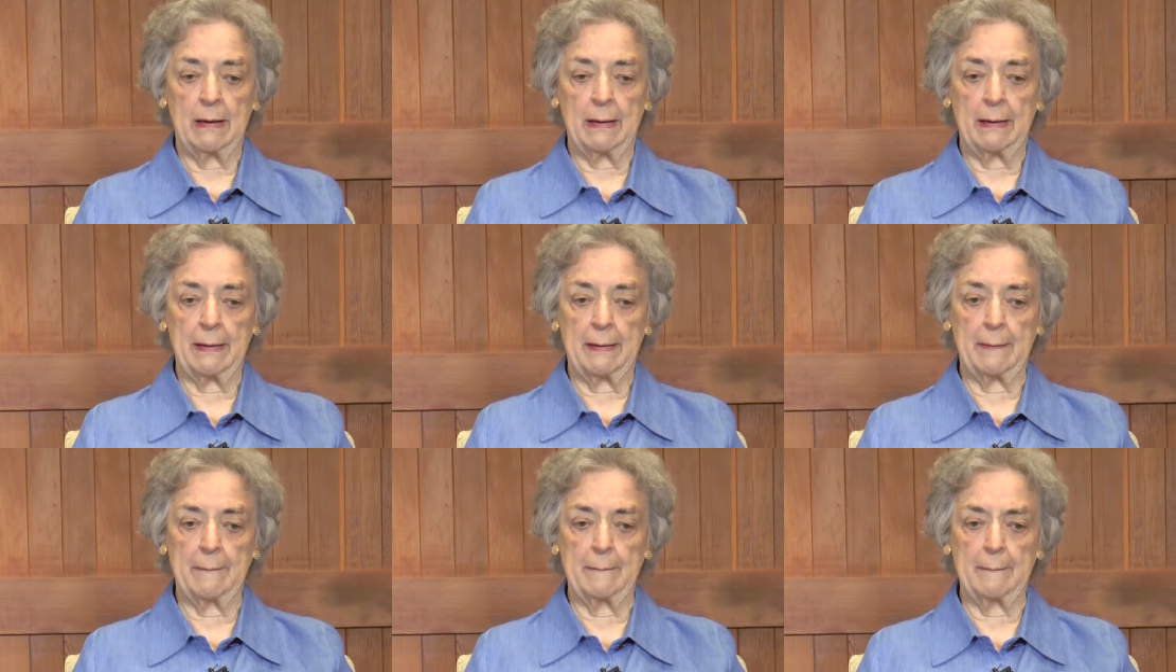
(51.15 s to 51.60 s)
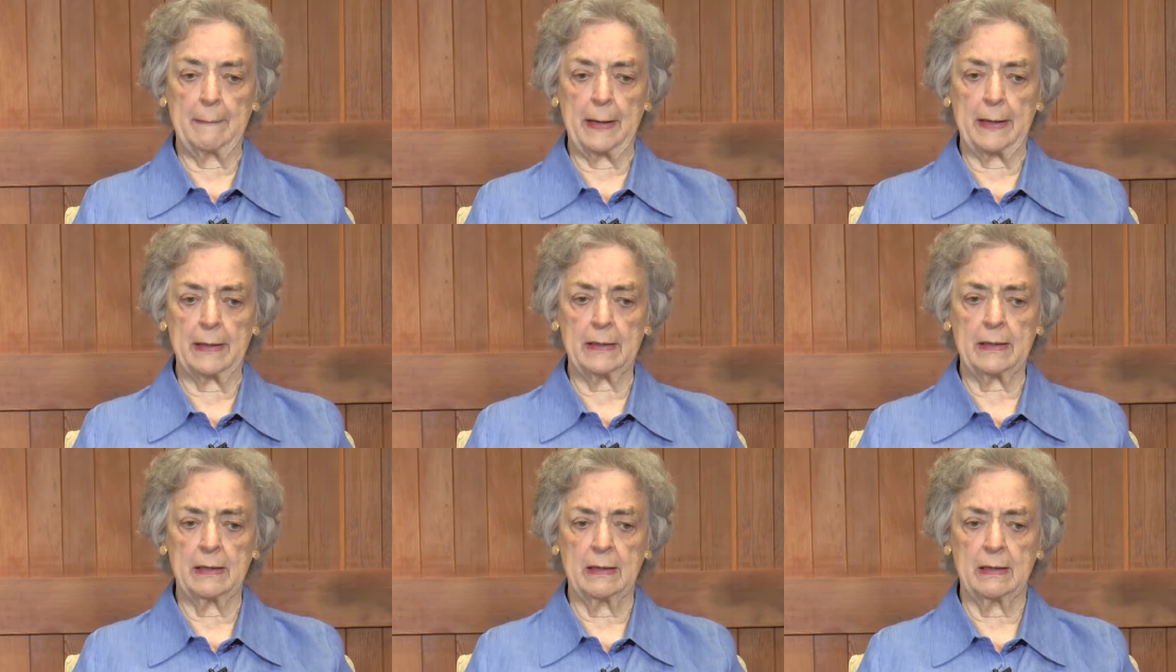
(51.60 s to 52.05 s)

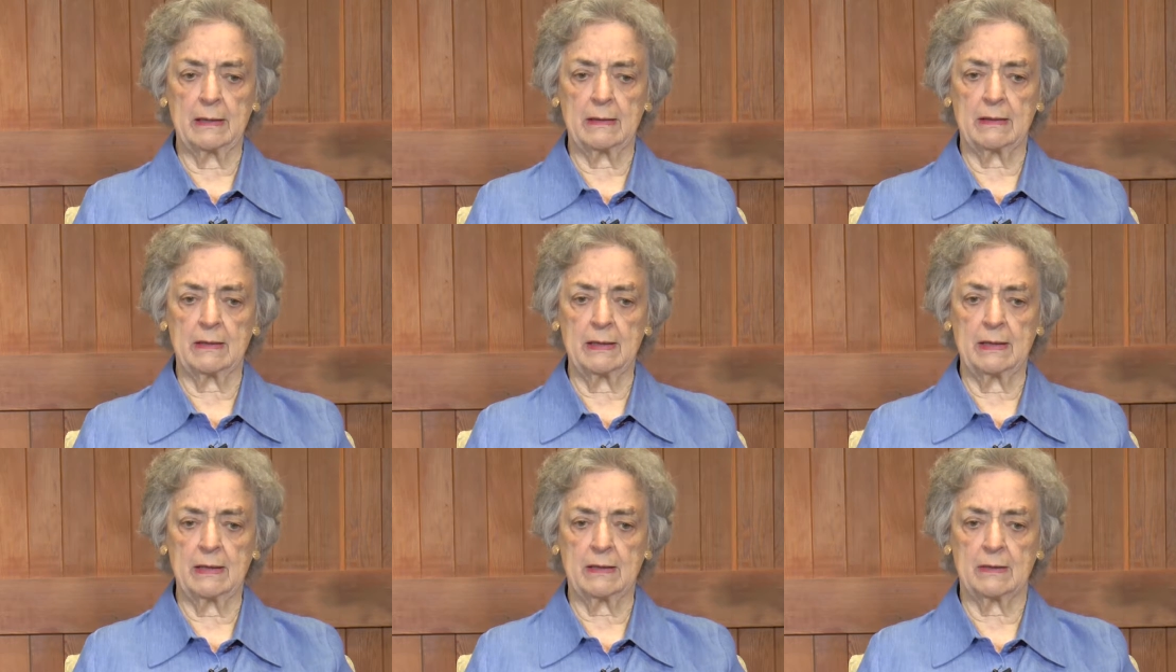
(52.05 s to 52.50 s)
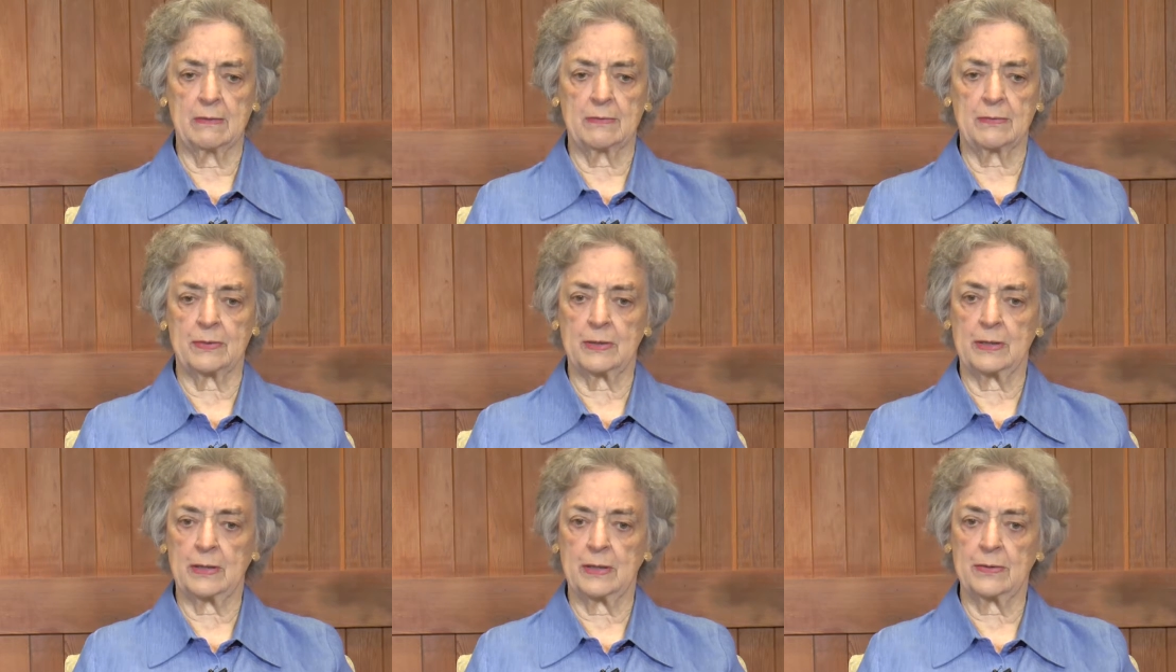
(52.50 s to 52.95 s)
I can't think
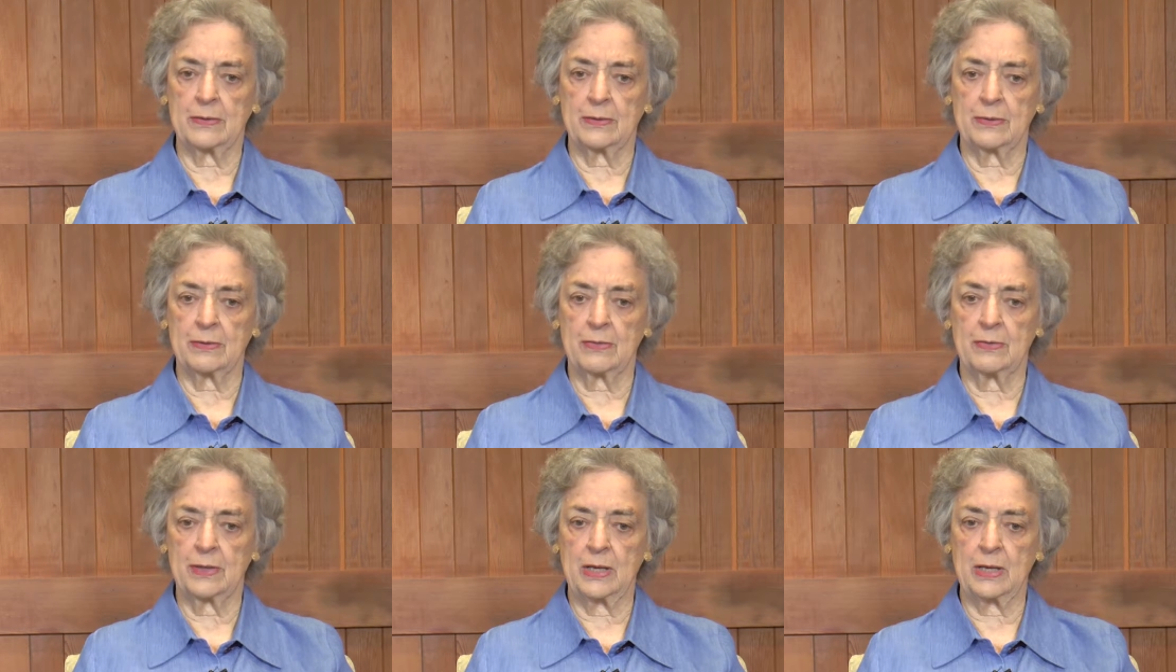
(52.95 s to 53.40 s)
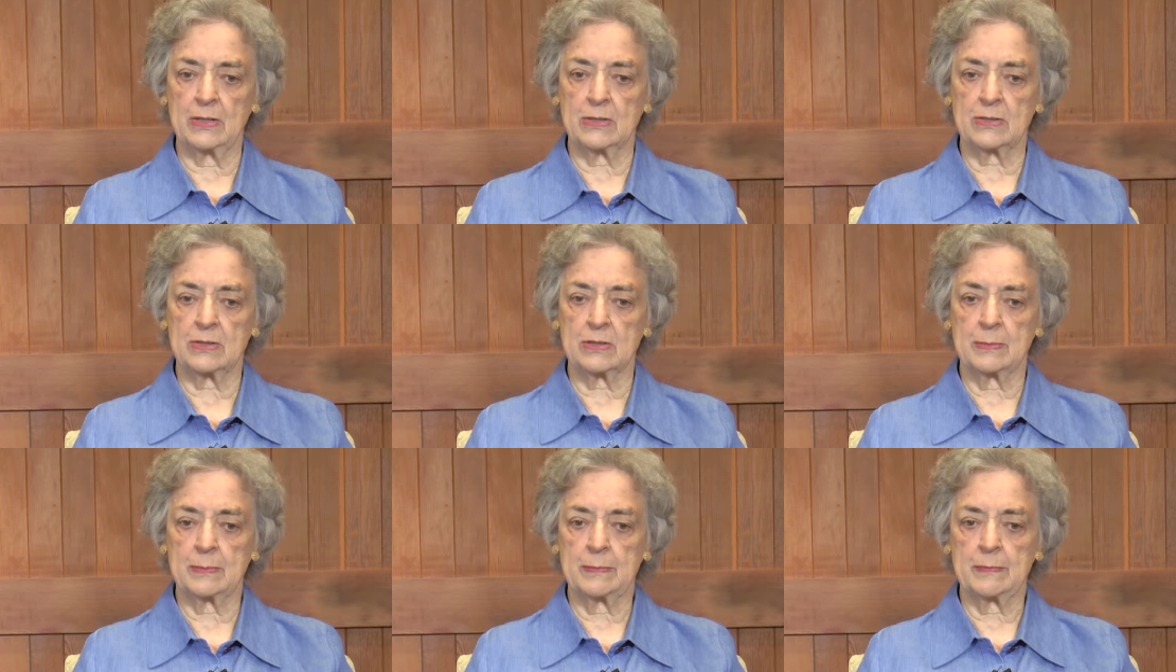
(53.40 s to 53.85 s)
of other
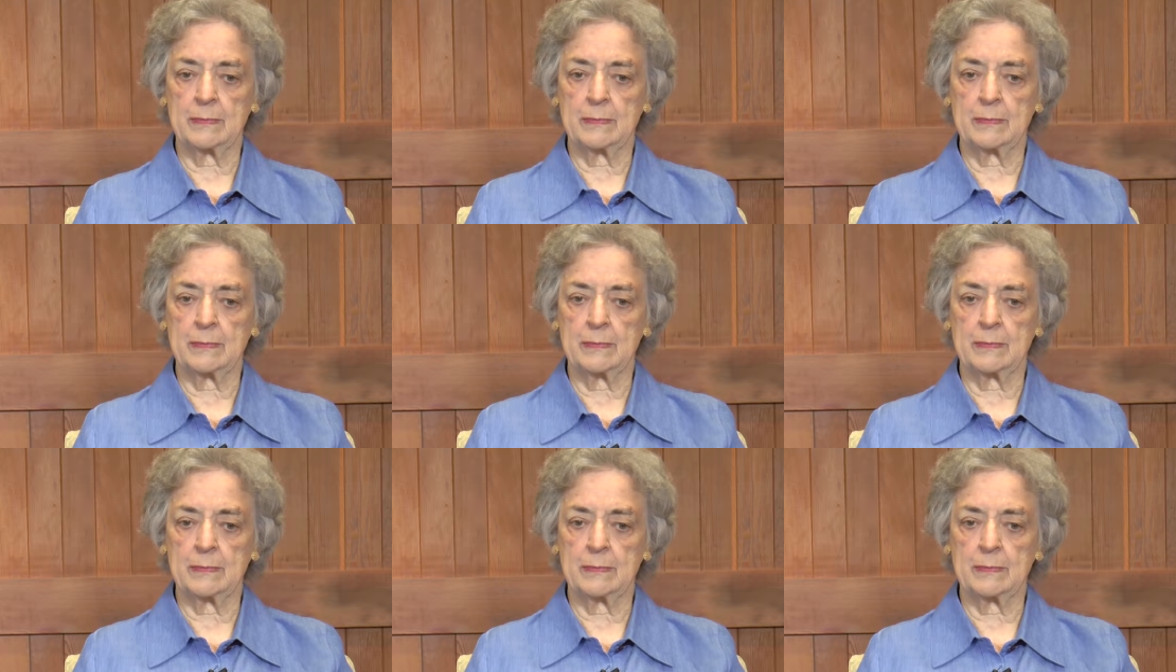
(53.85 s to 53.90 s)
things